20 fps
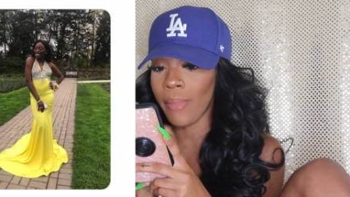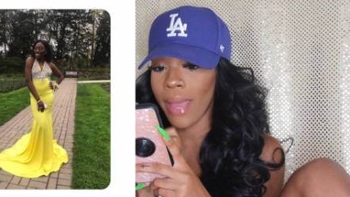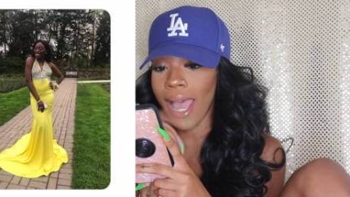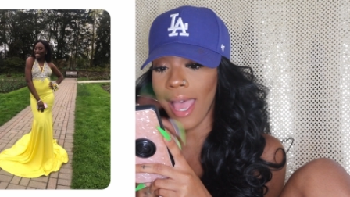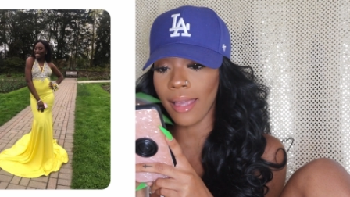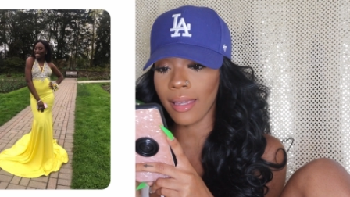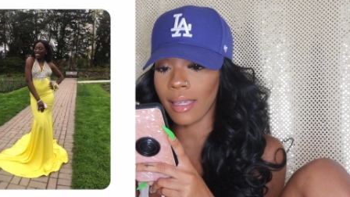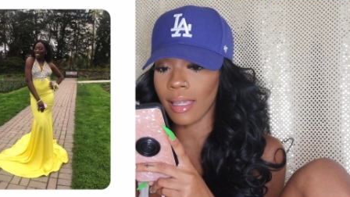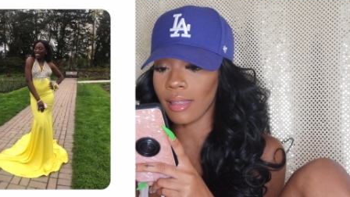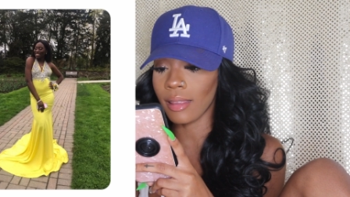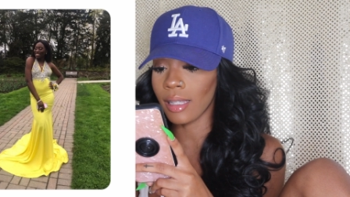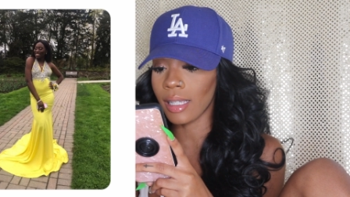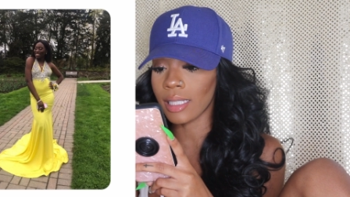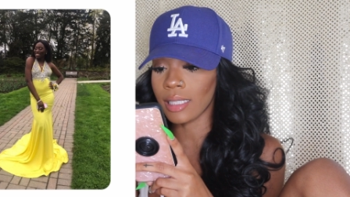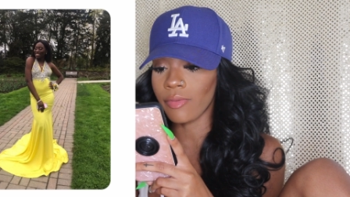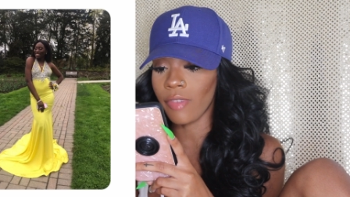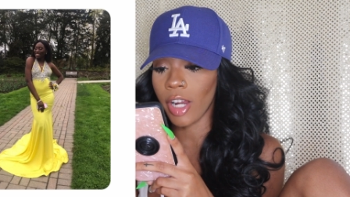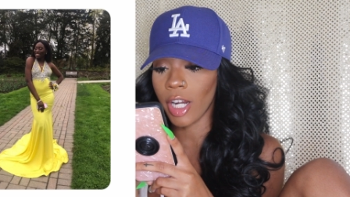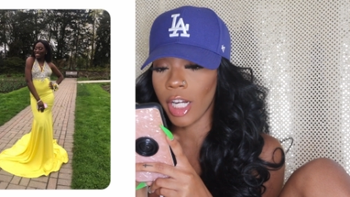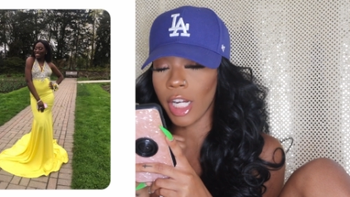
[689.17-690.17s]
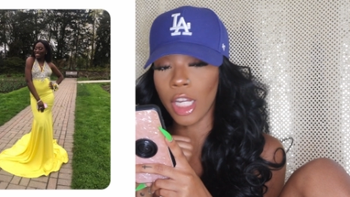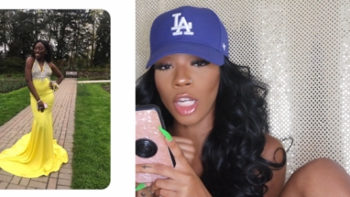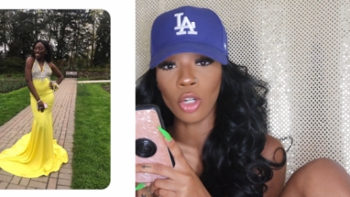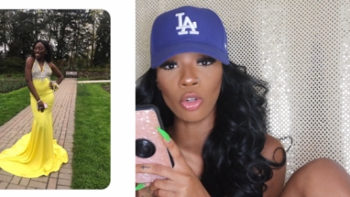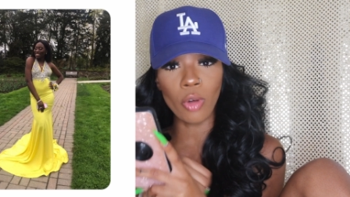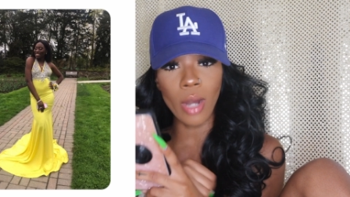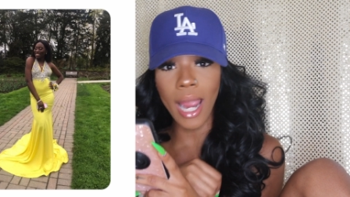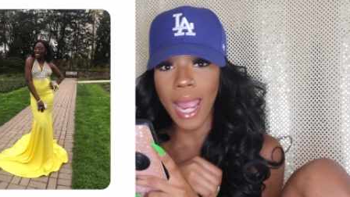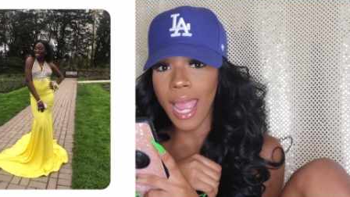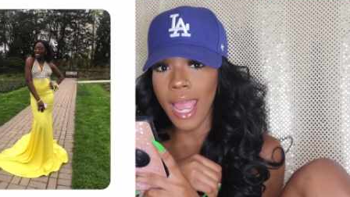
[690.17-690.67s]
back it looks very
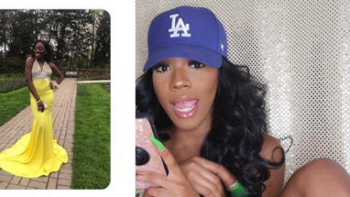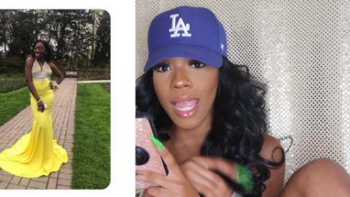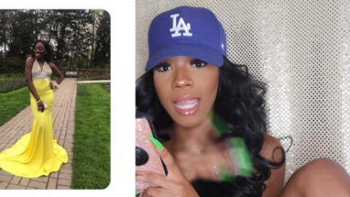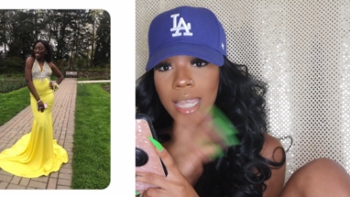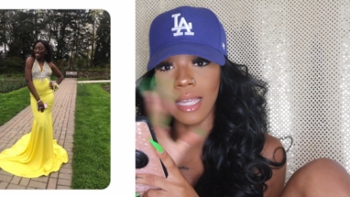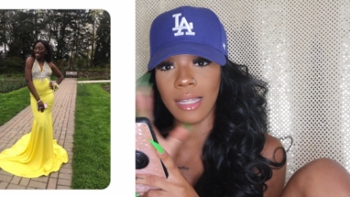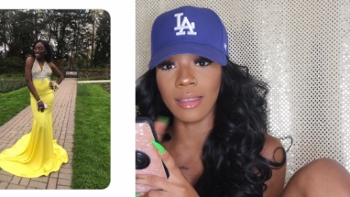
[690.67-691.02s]
gray.